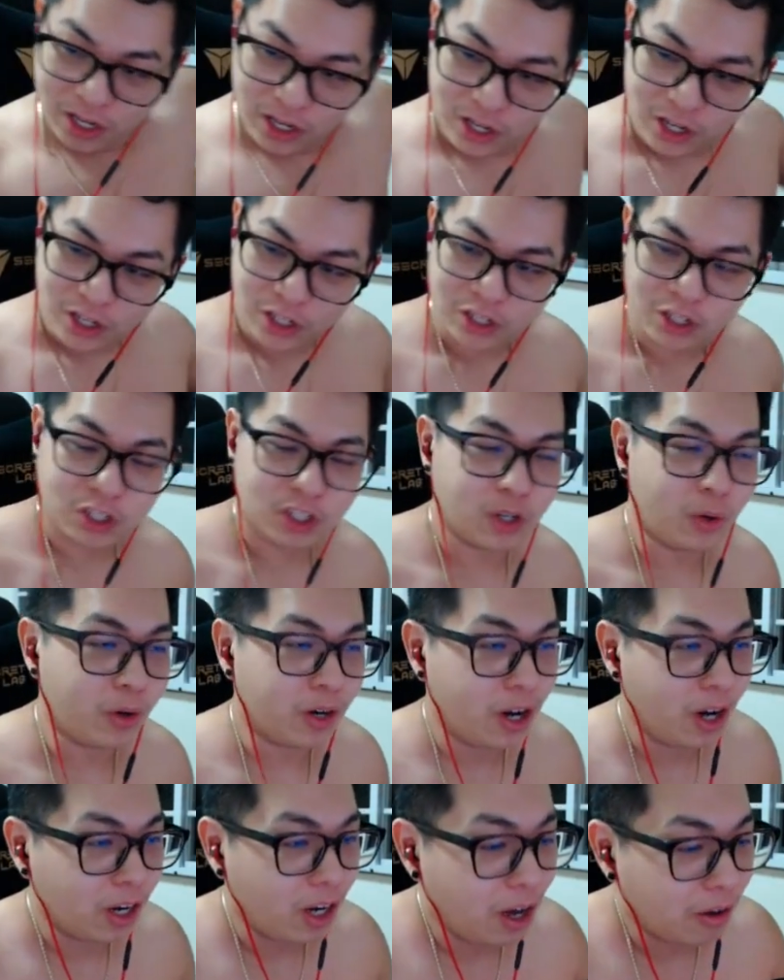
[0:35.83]
to show it
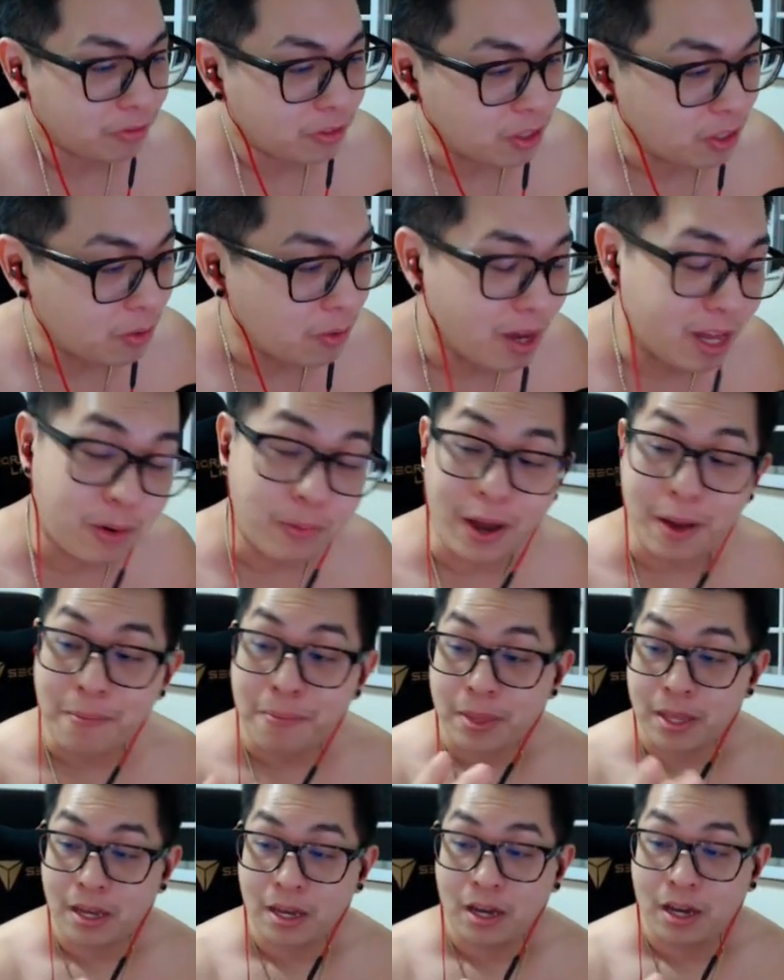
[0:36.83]
all off to you. Anyway,
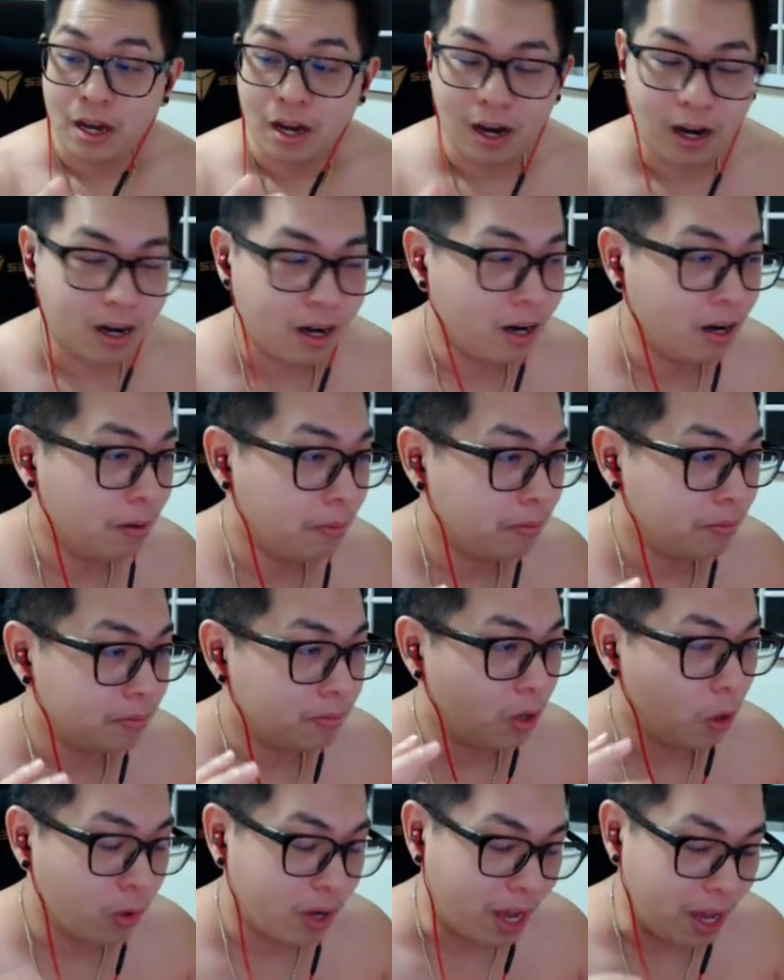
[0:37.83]

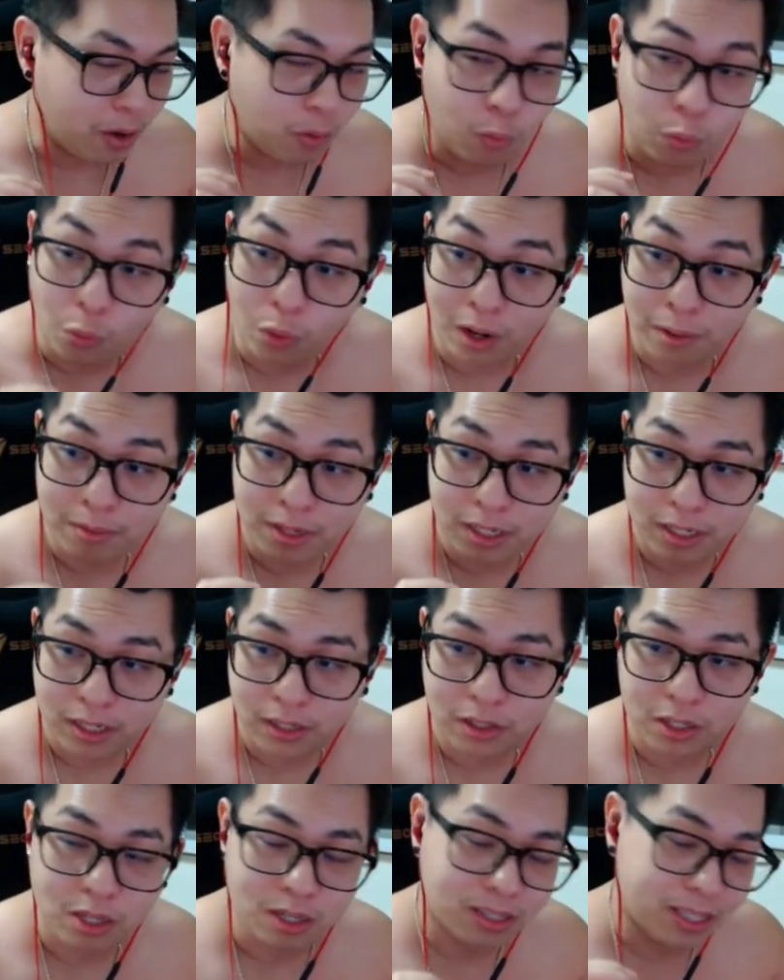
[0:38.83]
okay, what I'm gonna tell
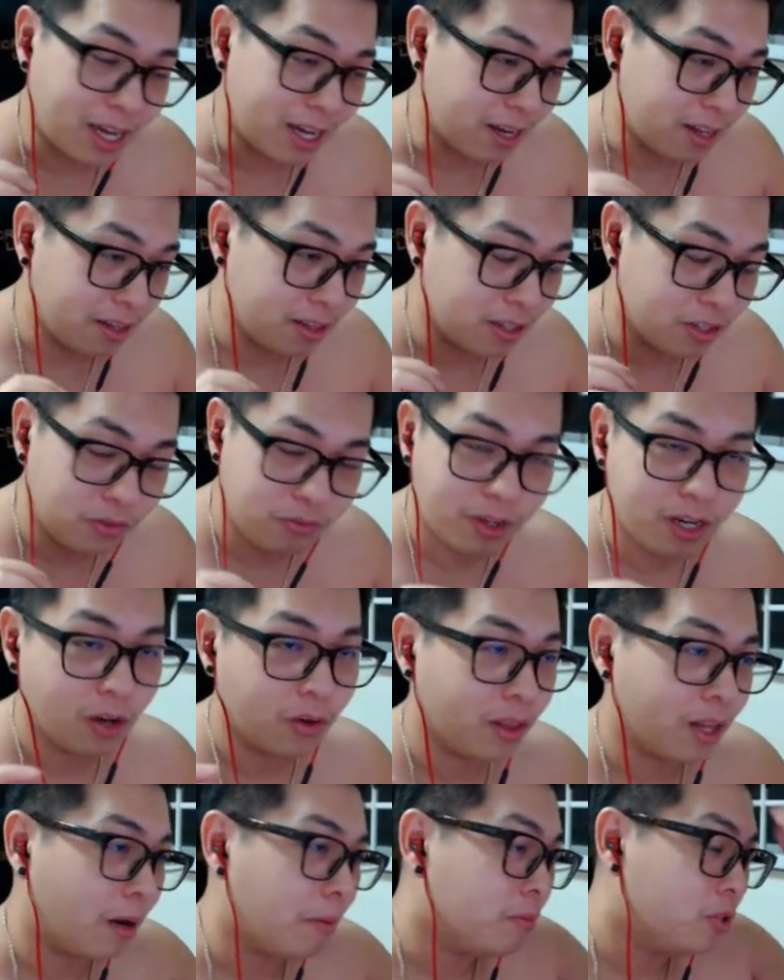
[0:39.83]
you is that this video
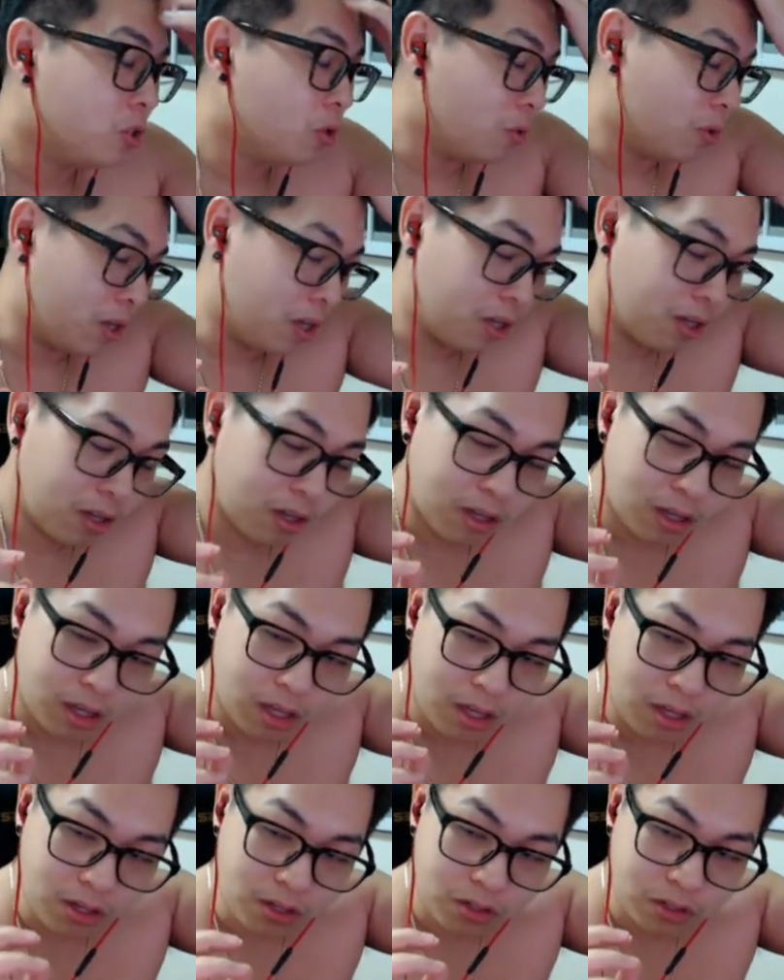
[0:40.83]
that I'm doing
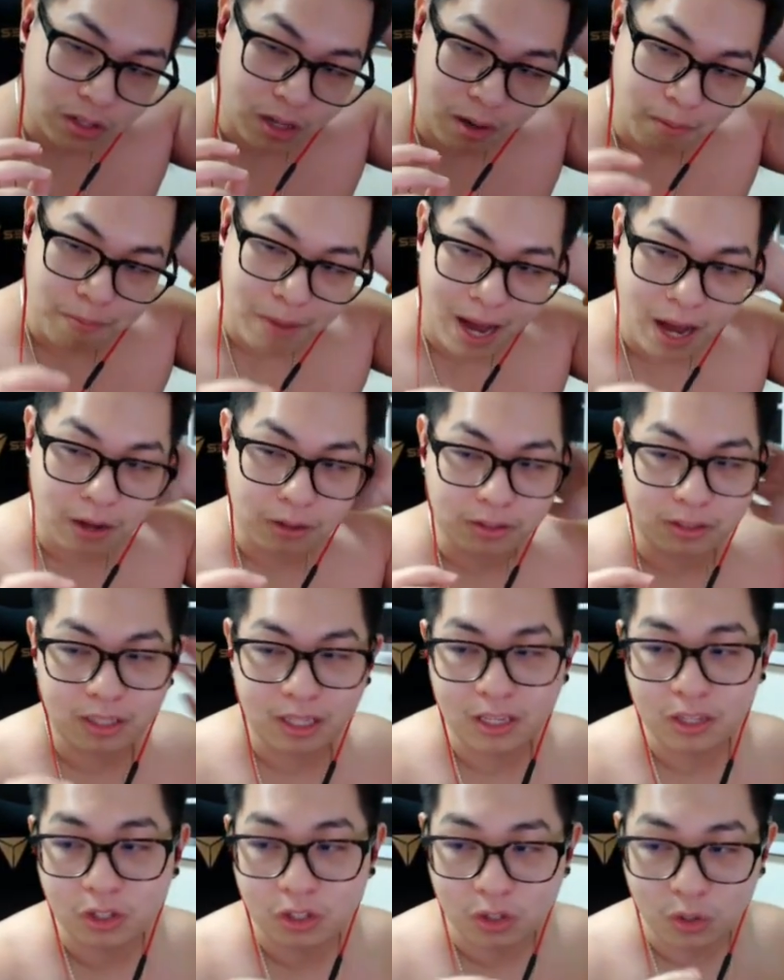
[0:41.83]
is about
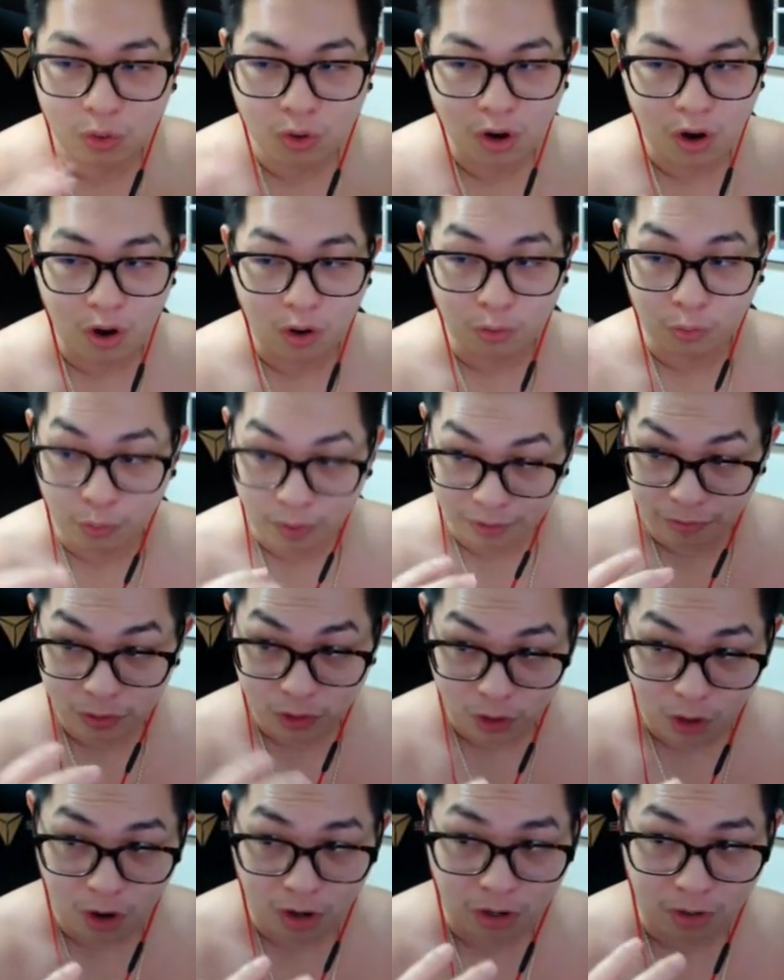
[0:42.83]
the so-called
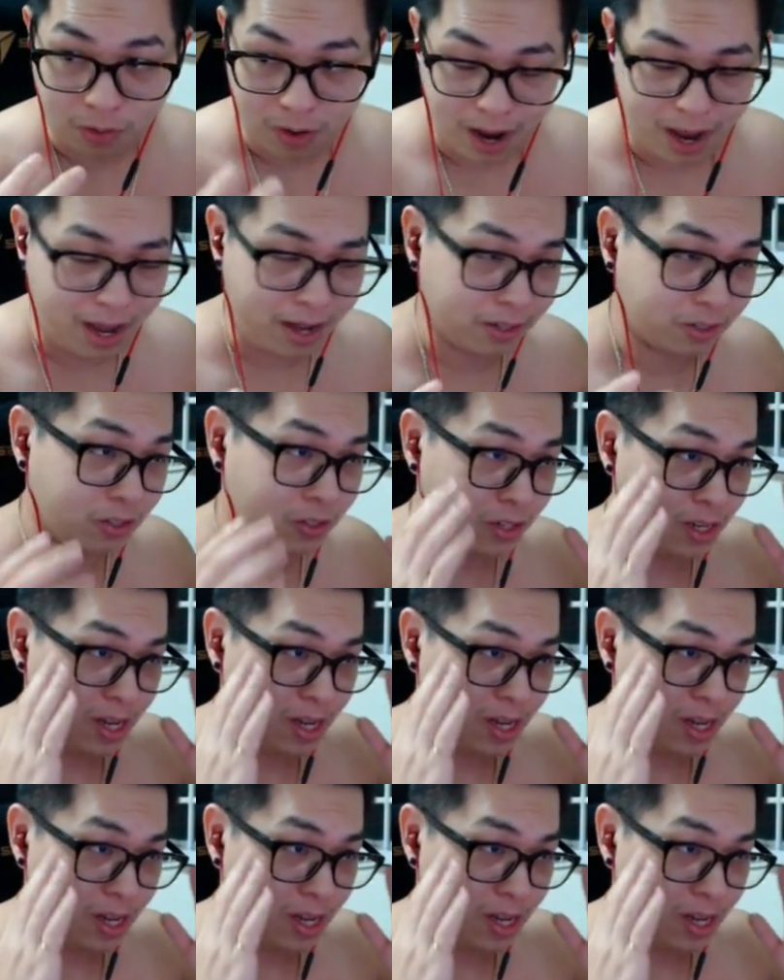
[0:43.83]
Riftstalker axe.